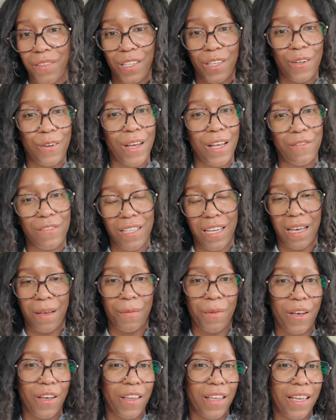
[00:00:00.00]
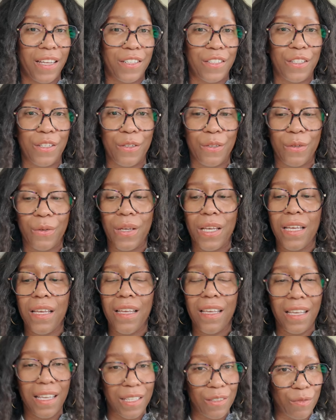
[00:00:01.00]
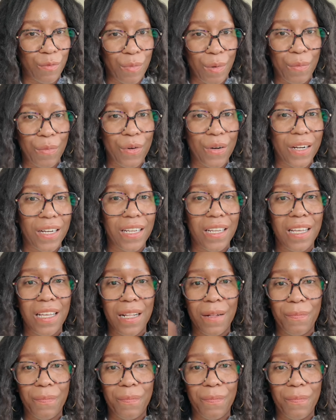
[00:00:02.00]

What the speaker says: You don't have time. All you gotta do is remember it,